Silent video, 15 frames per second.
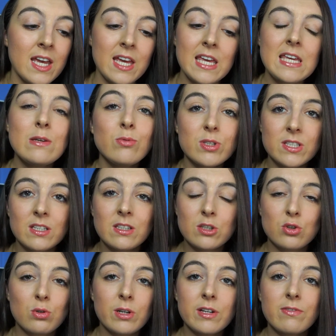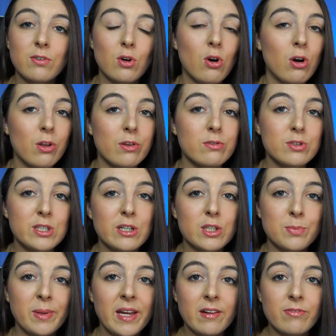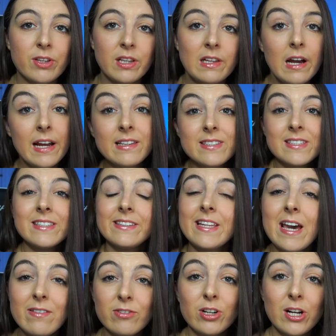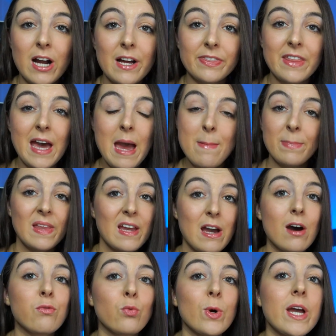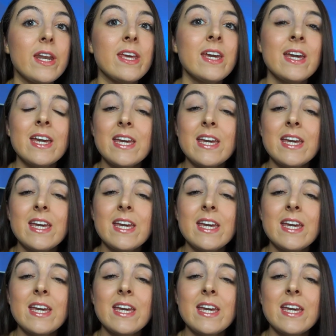He was in Detroit for all those years playing for the Lions, never got that playoff win.